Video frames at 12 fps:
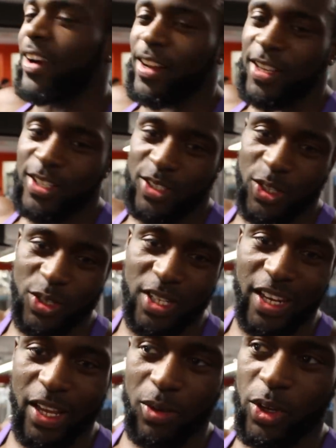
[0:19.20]
Alright, so
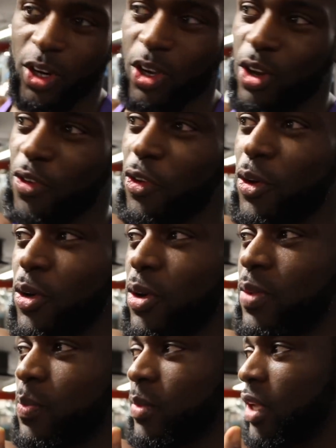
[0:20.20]
today I'm gonna go through
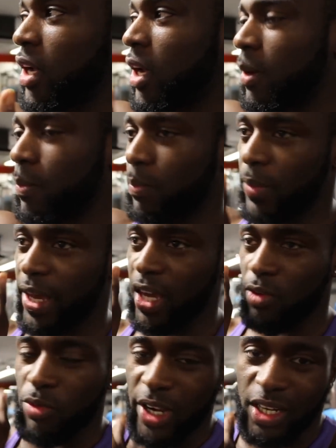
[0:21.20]

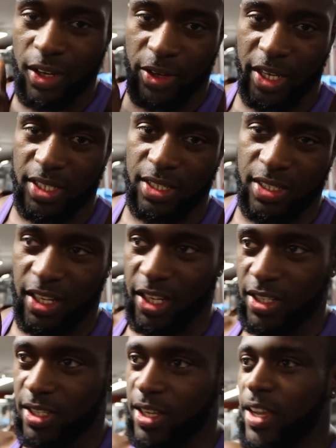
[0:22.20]
a rear delt
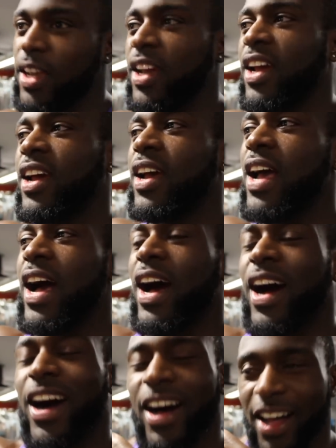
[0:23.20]
exercise.
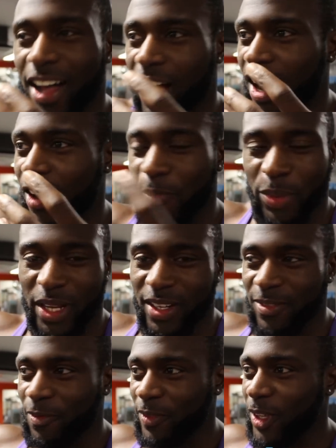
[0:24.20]
I've
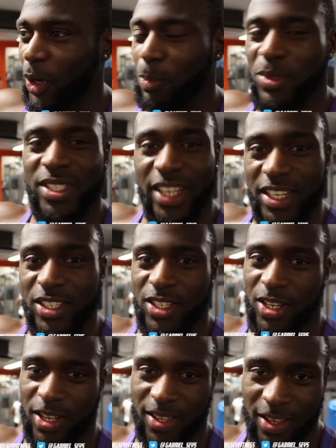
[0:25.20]
been
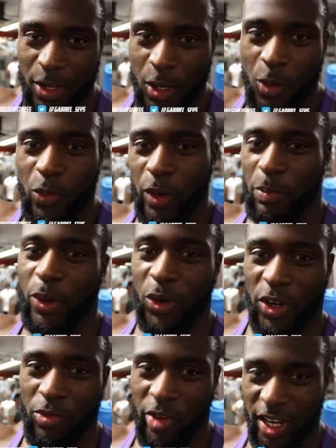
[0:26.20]
obsessed with
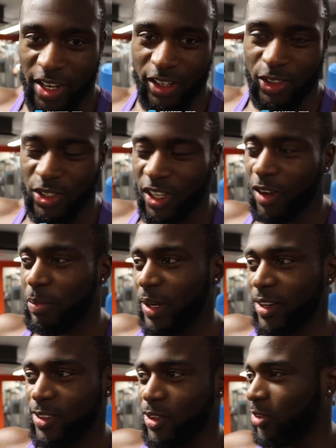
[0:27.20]
building rear delts, so I've
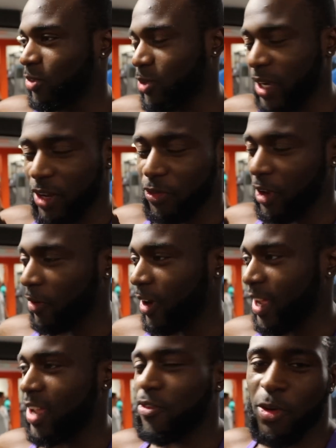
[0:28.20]
been trying to figure
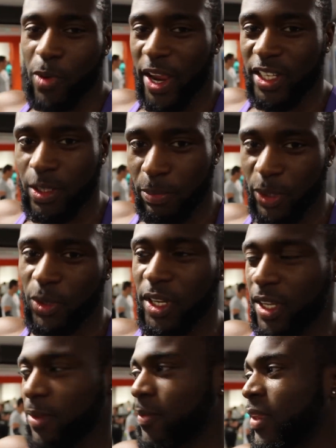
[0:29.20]
out every way to build
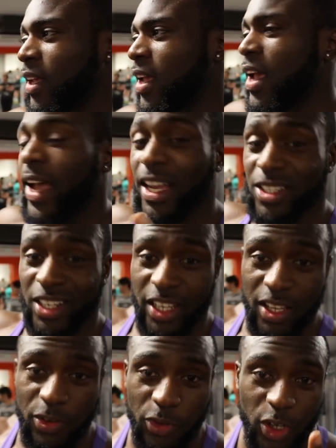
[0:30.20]
it.
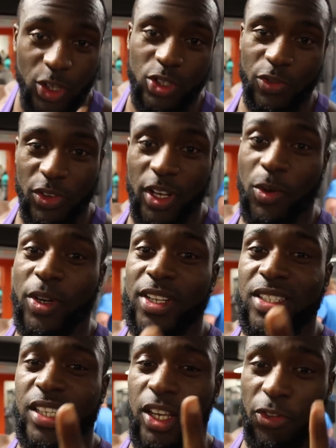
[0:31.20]
Actually, for those of you that want
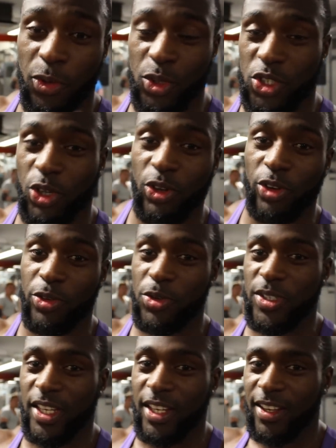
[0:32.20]
to see a full shoulder
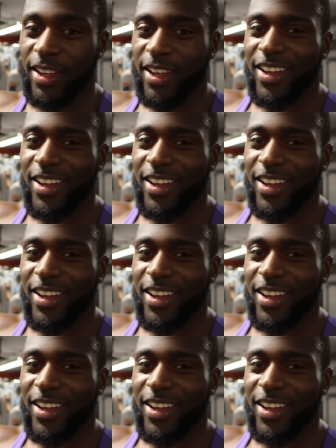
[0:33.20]
routine,